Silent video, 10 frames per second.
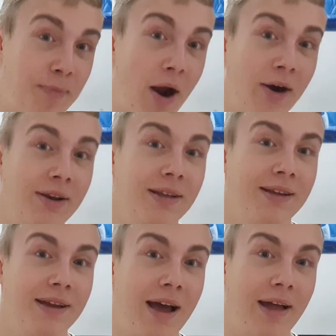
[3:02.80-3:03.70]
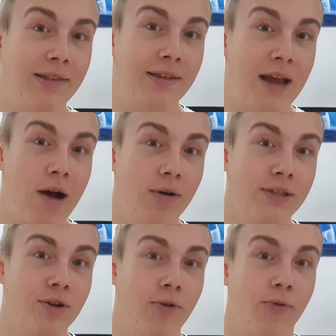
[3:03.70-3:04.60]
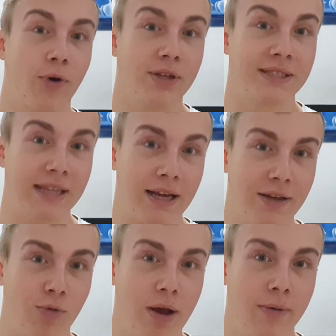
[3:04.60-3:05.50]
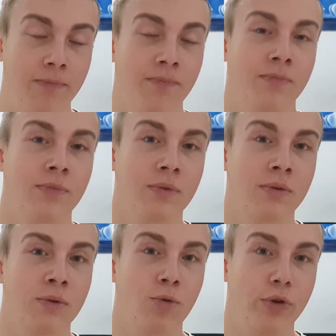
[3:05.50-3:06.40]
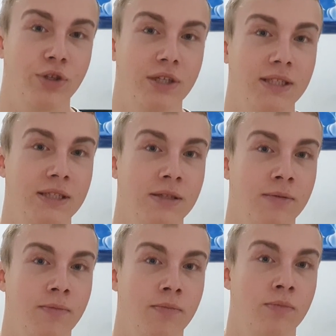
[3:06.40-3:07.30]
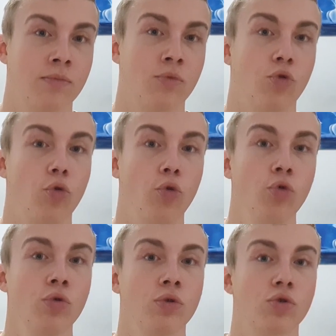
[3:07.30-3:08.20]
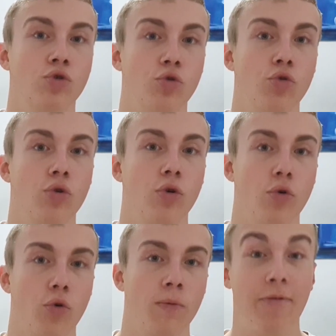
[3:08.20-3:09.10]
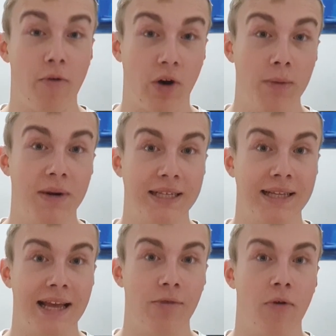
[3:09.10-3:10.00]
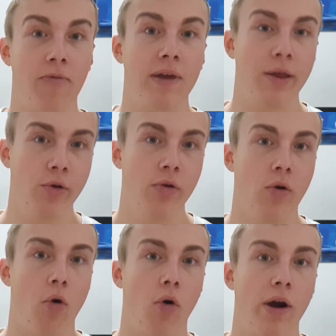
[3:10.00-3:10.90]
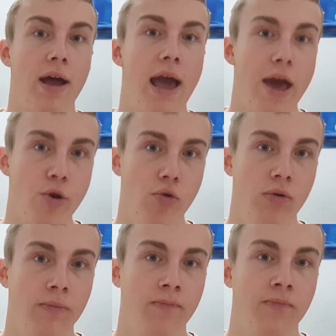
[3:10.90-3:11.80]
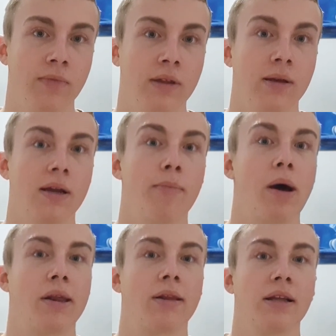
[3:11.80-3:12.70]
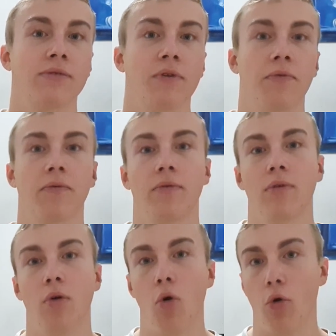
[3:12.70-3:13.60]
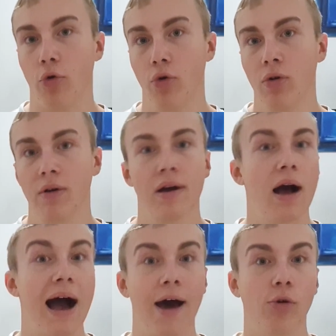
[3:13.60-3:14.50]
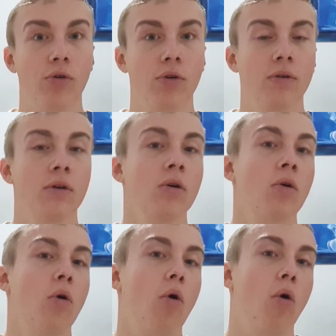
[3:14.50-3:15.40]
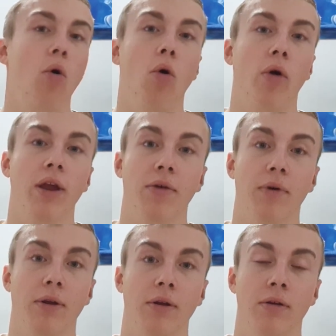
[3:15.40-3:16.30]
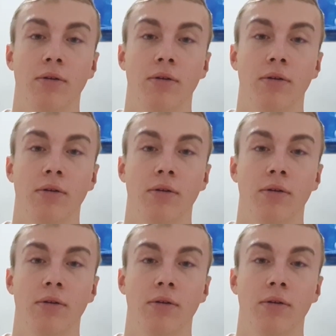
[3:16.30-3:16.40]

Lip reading: part, and now let's go for the second one, which is utsuru. If a verb doesn't end with iru or eru, but it ends with oru, aru, or even